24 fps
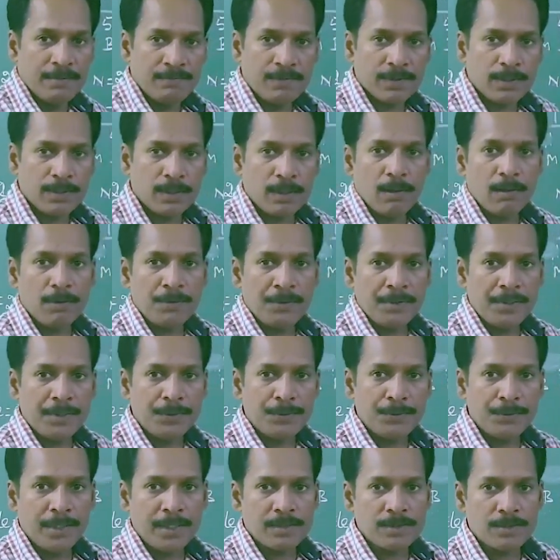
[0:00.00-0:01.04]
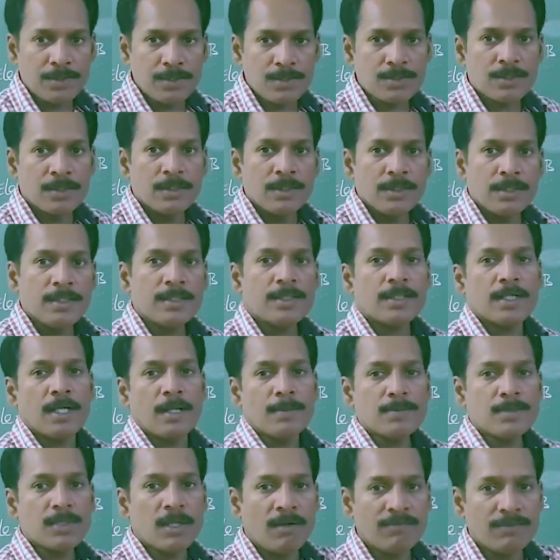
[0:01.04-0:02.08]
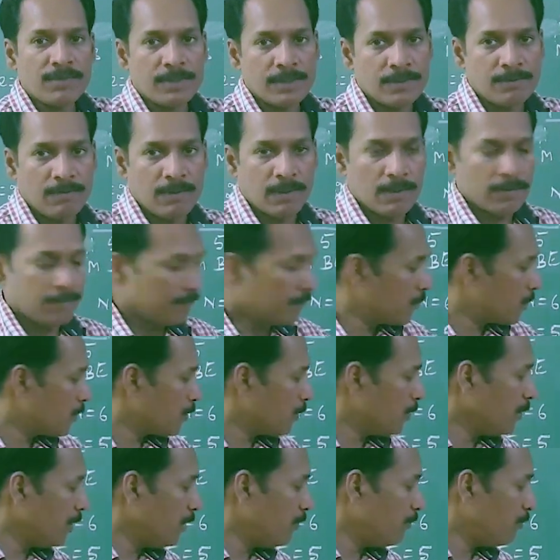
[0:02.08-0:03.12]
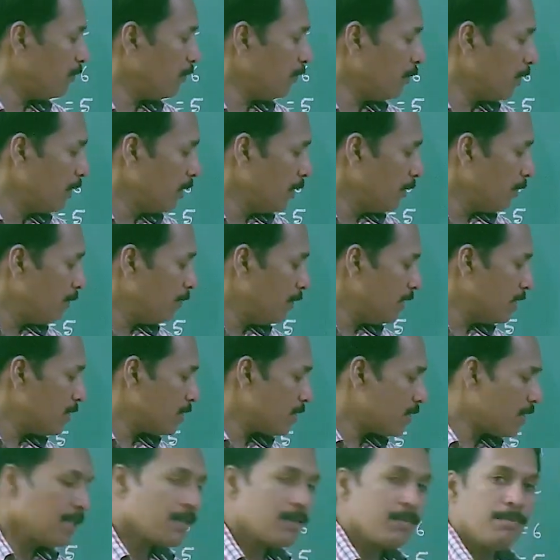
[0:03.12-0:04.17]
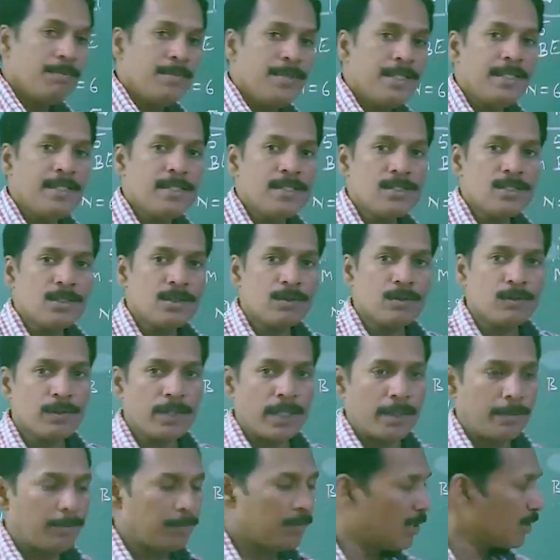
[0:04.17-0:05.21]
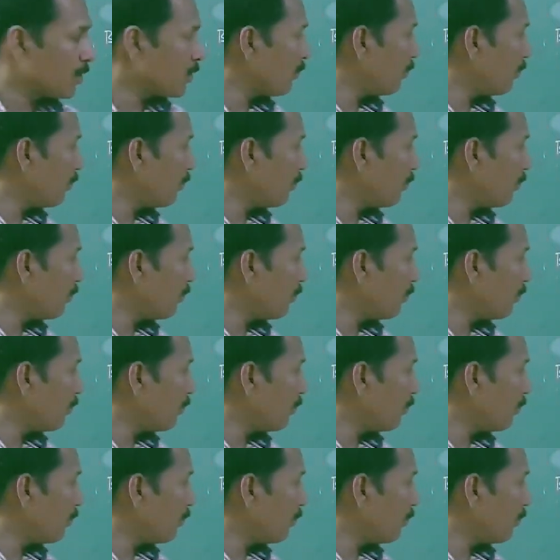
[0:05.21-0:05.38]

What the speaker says: If at all 22 exists, it comes after 12. So therefore we set B is equal to M plus